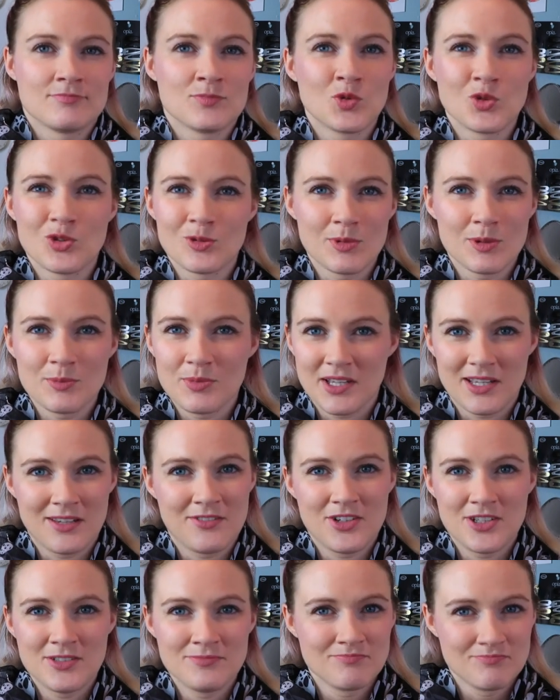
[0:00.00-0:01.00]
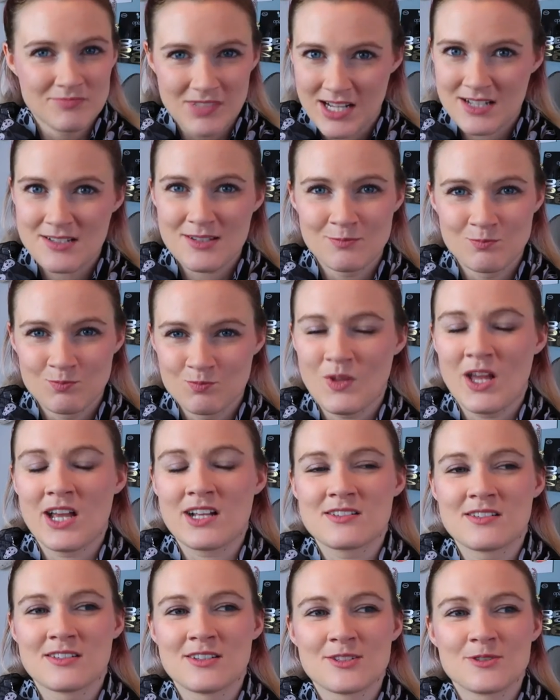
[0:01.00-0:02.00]
Normal behavior, yes,
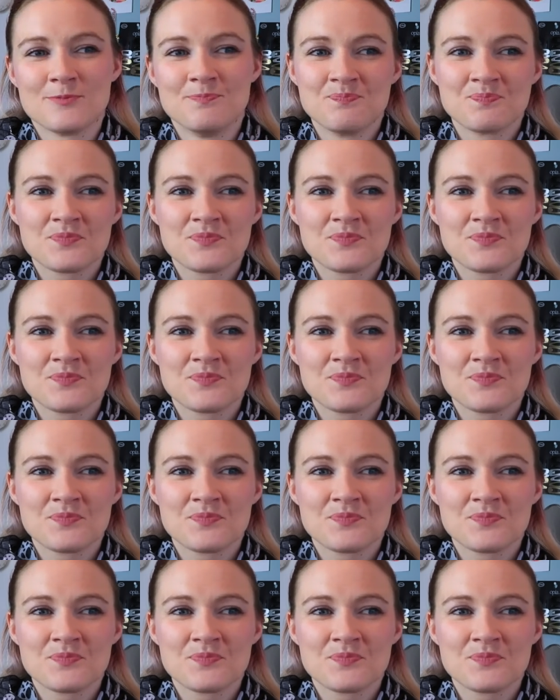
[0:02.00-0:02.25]
excellent.